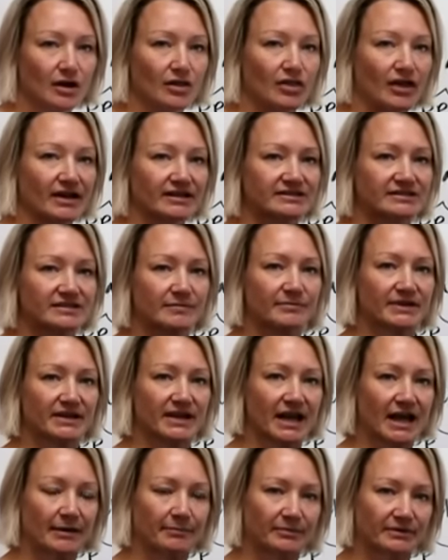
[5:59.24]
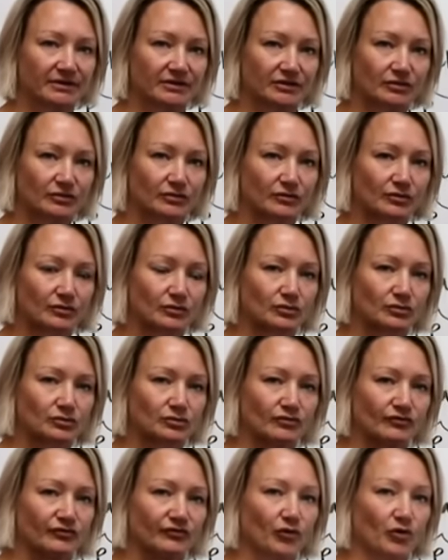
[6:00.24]
that something happened
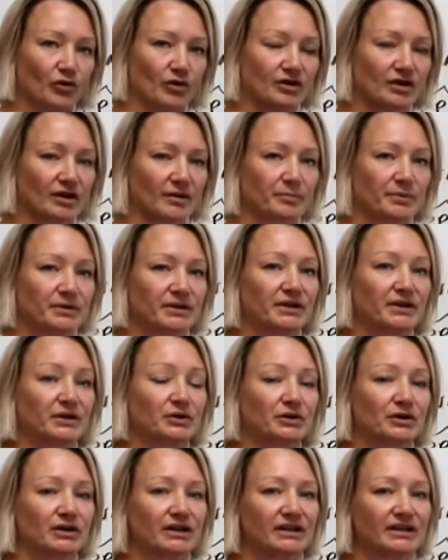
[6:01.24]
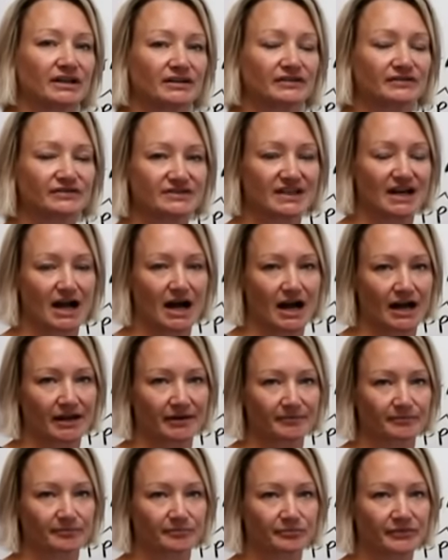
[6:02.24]
for a period of
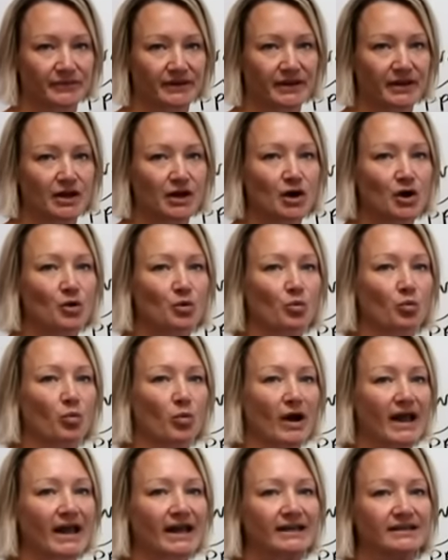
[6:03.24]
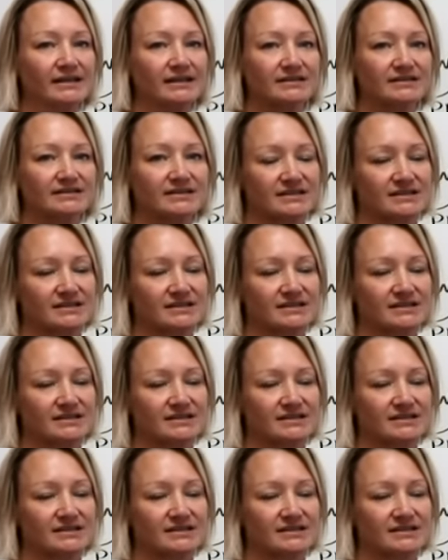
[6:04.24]
time. When